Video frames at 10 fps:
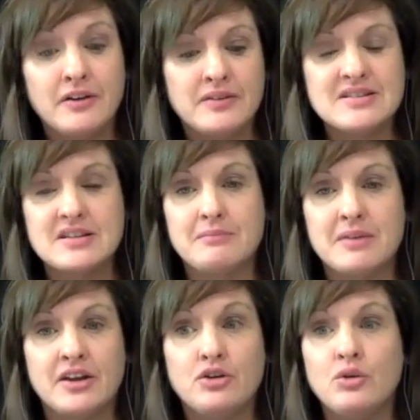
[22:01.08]
with somebody
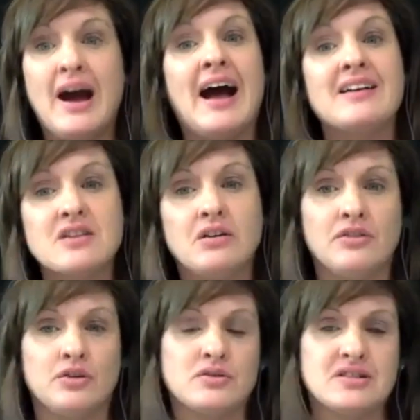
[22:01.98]
who has all
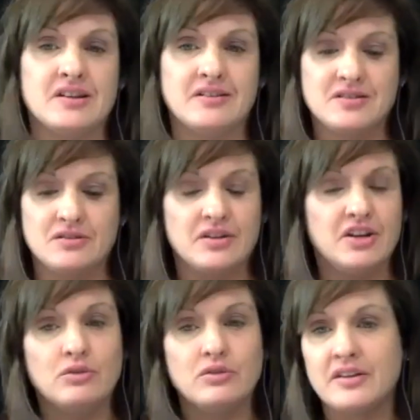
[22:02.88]
those things? So, you
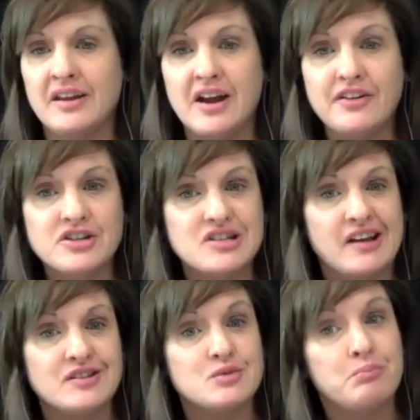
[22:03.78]
know, that
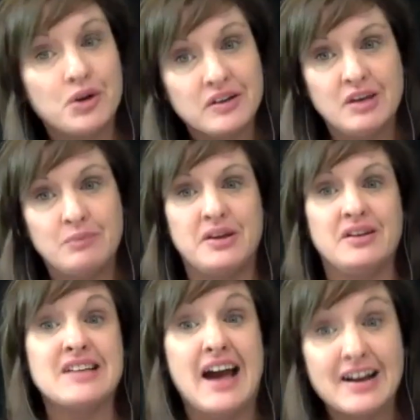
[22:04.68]
understands bookkeeping and
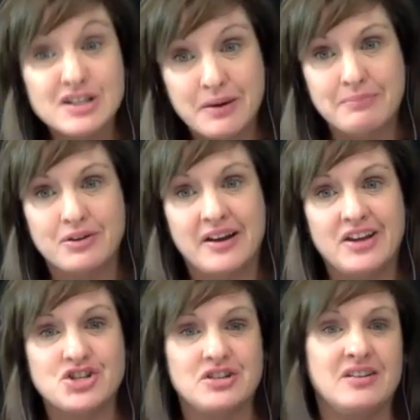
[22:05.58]
tax
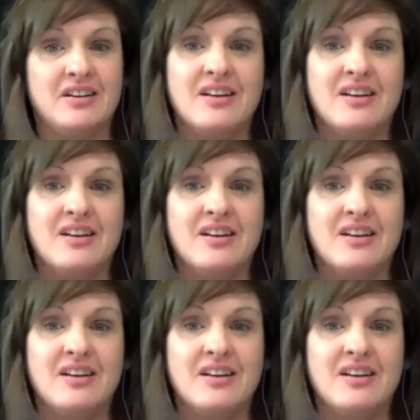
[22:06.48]
preparation and,